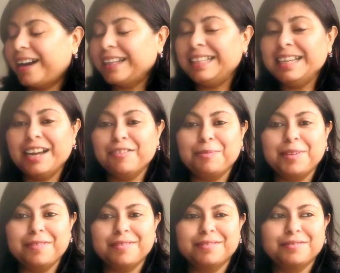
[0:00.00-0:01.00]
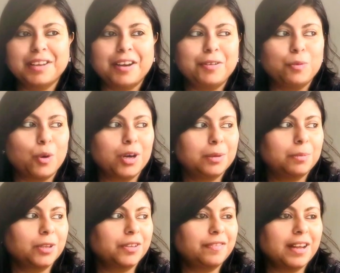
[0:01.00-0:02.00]
I think I've been very vocal
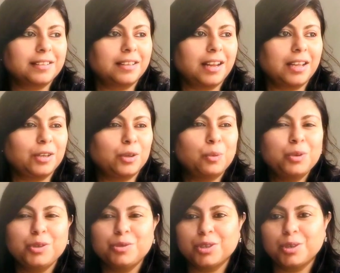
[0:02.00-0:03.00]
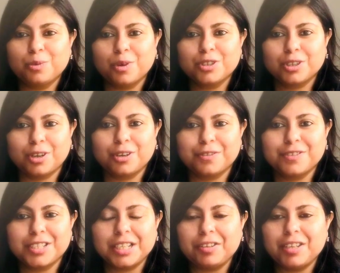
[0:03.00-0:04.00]
about the fact that I don't usually watch a lot of
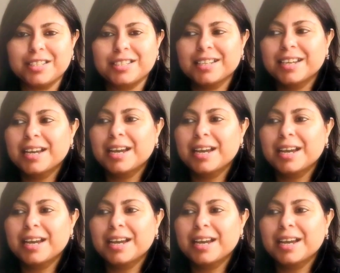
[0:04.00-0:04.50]
series,